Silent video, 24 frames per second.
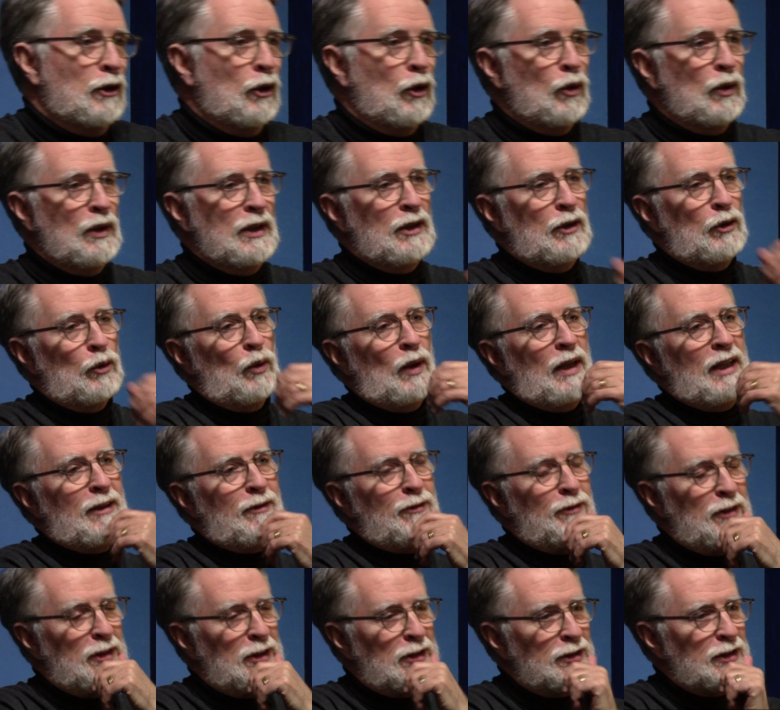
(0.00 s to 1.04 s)
go into
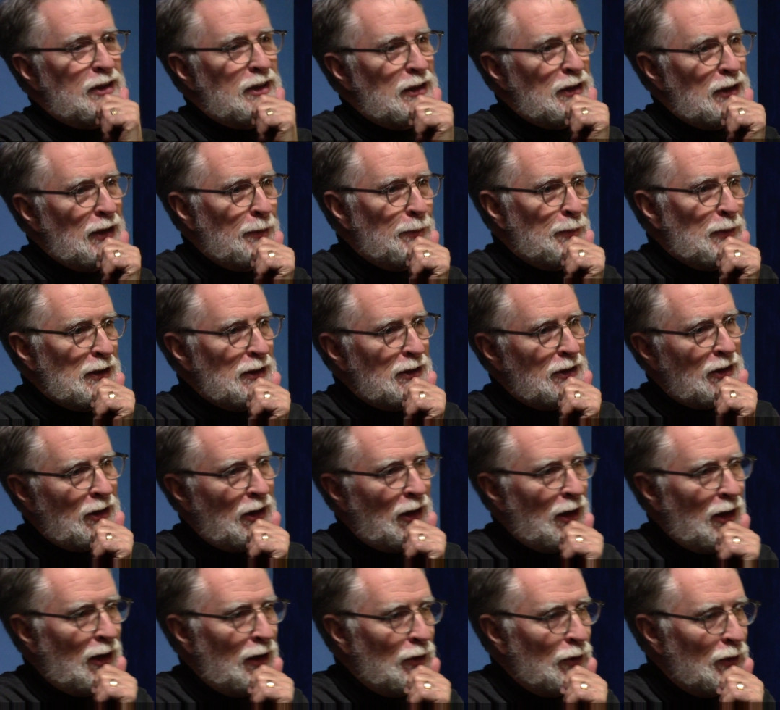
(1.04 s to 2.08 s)
Wakefield in Tippy's
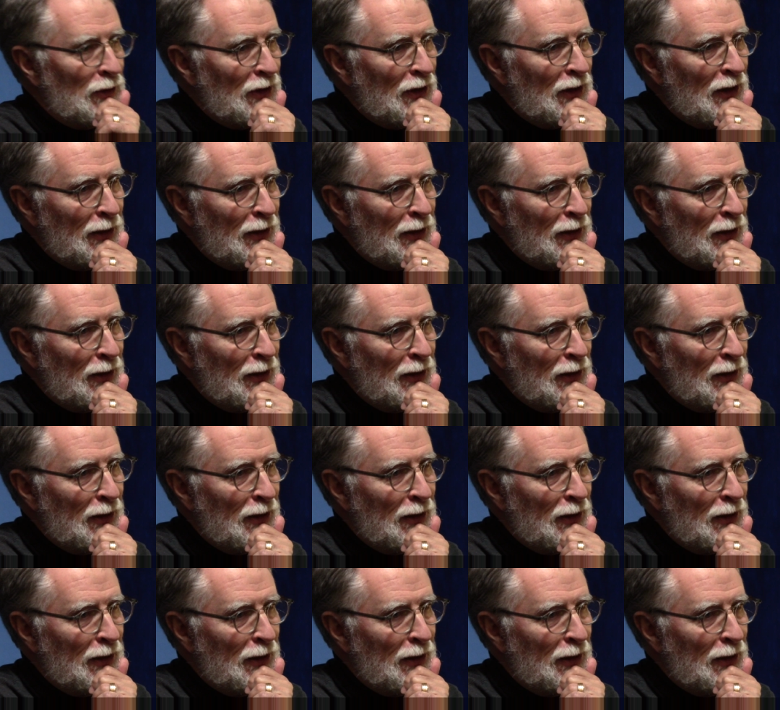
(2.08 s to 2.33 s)
car with